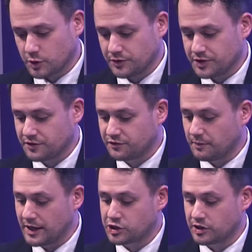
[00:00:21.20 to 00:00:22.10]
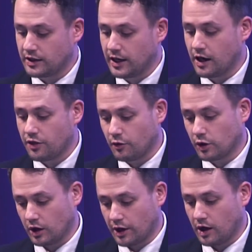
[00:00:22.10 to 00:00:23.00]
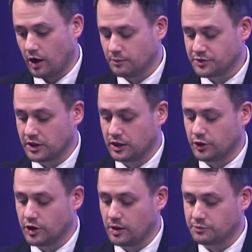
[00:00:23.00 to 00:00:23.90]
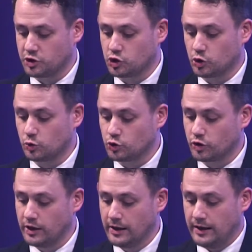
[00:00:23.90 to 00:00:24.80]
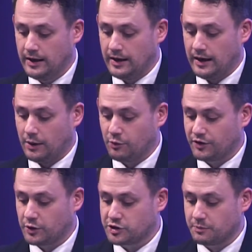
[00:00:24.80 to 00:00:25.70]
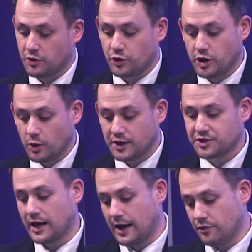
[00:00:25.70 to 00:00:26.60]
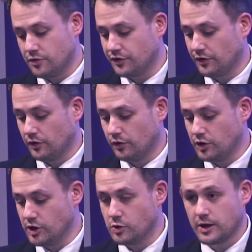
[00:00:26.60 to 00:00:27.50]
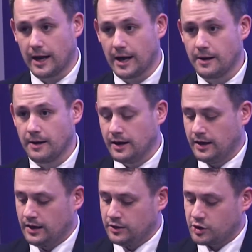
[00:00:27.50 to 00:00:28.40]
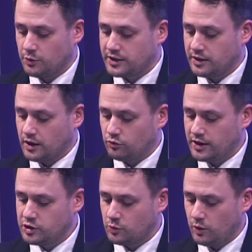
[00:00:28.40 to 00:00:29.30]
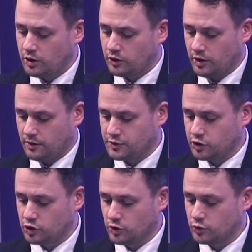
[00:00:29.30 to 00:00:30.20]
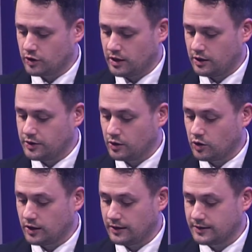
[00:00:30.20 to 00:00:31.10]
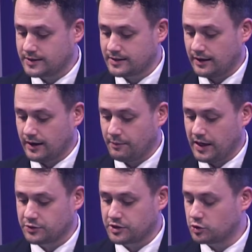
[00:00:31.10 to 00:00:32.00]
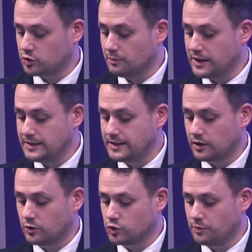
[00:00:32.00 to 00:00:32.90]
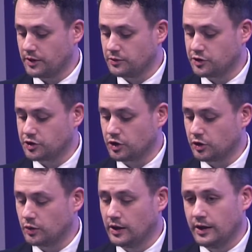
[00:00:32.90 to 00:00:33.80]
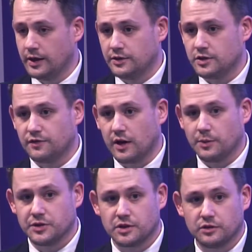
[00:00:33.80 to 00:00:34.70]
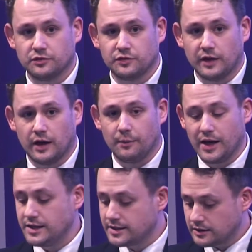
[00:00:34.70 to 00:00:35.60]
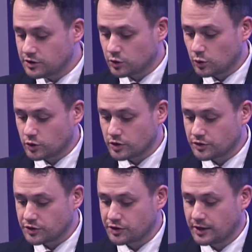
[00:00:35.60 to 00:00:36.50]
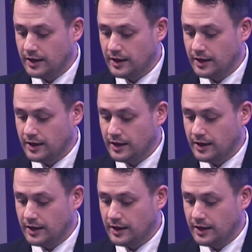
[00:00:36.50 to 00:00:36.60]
on disinformation and other online harms, including harms to children. And we're focused on both the US and the UK. So we've done a range of work on harms to children, including looking at how social media contributes to the development of eating disorders,